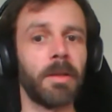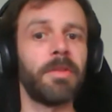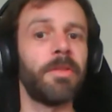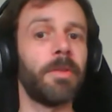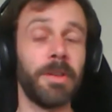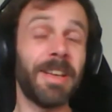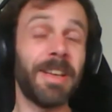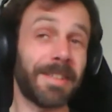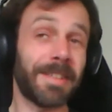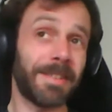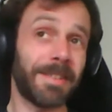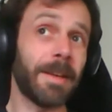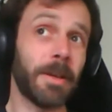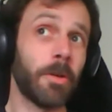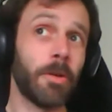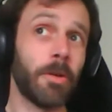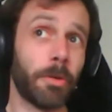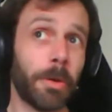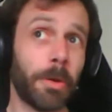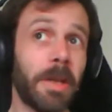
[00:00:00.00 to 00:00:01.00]
So yes,
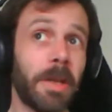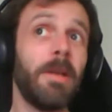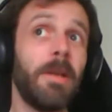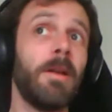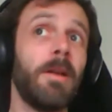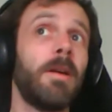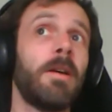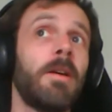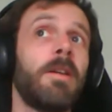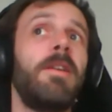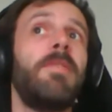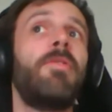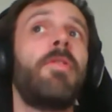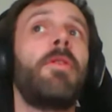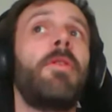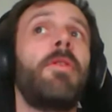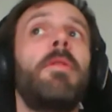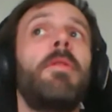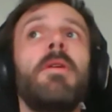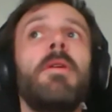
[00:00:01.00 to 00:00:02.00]
I agree.
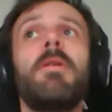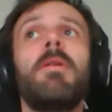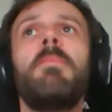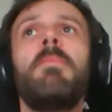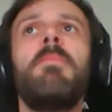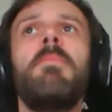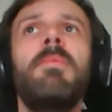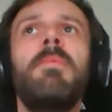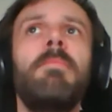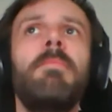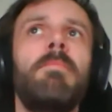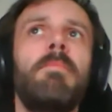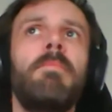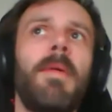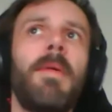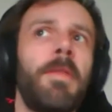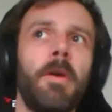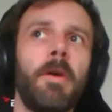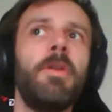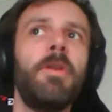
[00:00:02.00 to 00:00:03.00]
Given
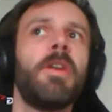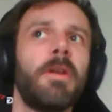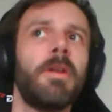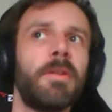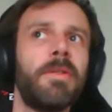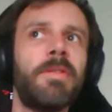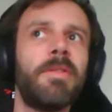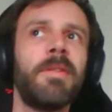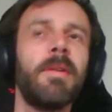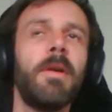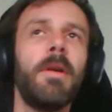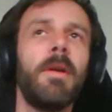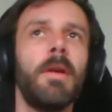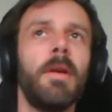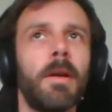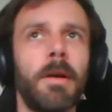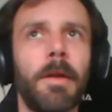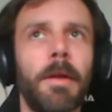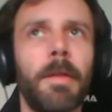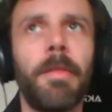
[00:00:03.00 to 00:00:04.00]
the audience,
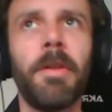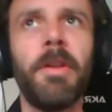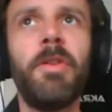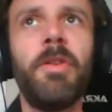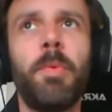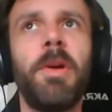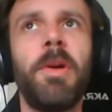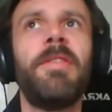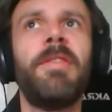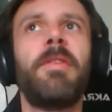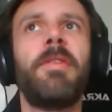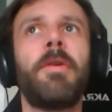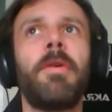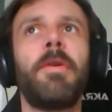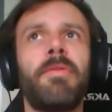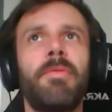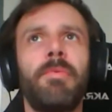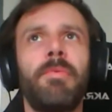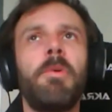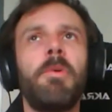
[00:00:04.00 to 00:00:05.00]
this will
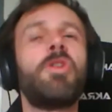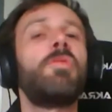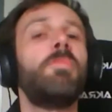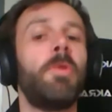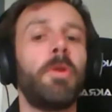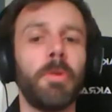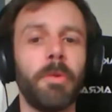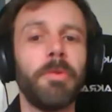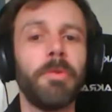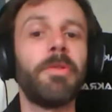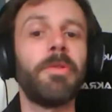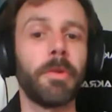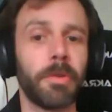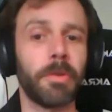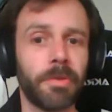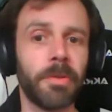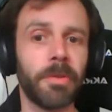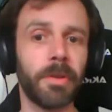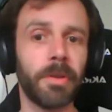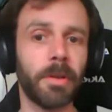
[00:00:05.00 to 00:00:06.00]
serve much more
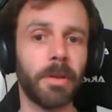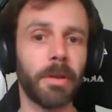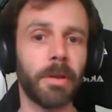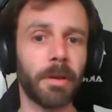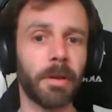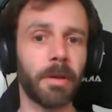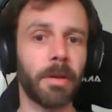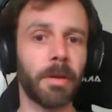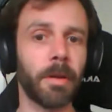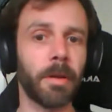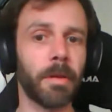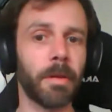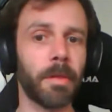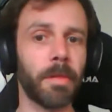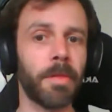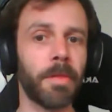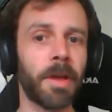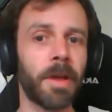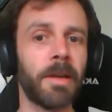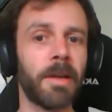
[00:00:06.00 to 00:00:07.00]
users
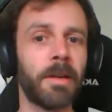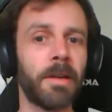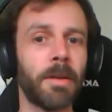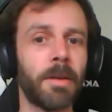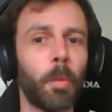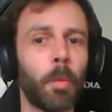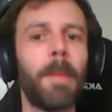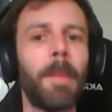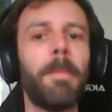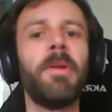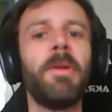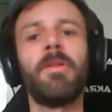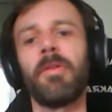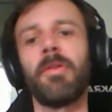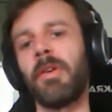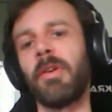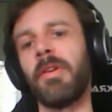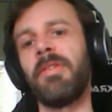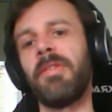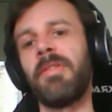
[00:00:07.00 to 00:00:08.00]
than a web
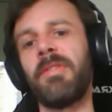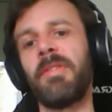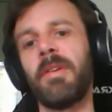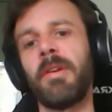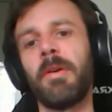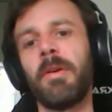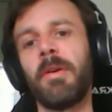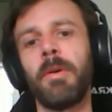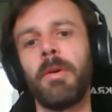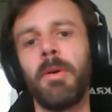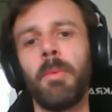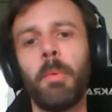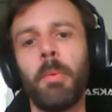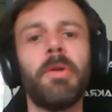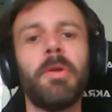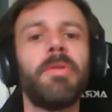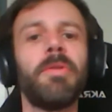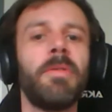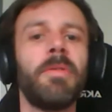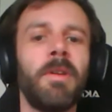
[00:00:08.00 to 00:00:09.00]
interface
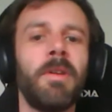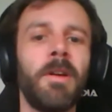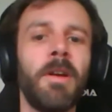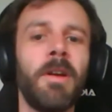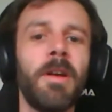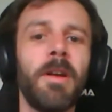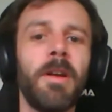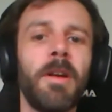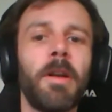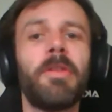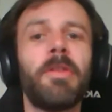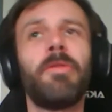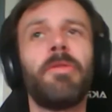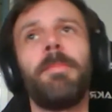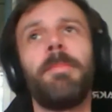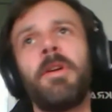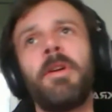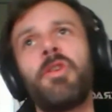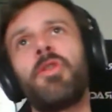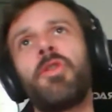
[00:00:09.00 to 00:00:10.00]
would.
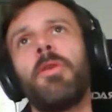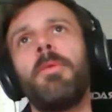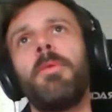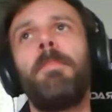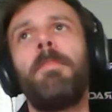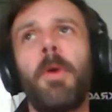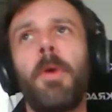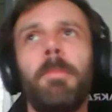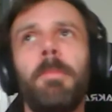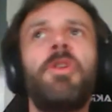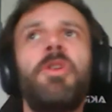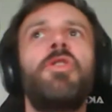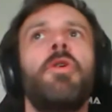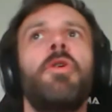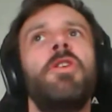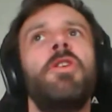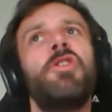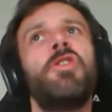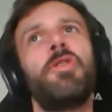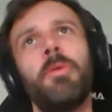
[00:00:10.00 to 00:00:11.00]
Not to mention
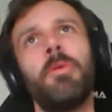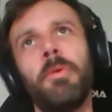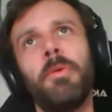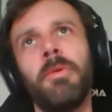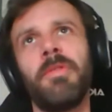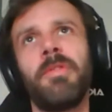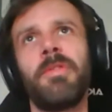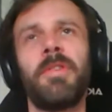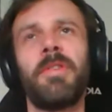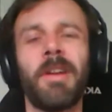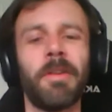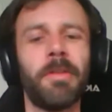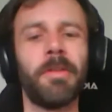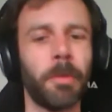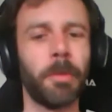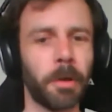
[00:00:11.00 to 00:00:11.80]
permission issues and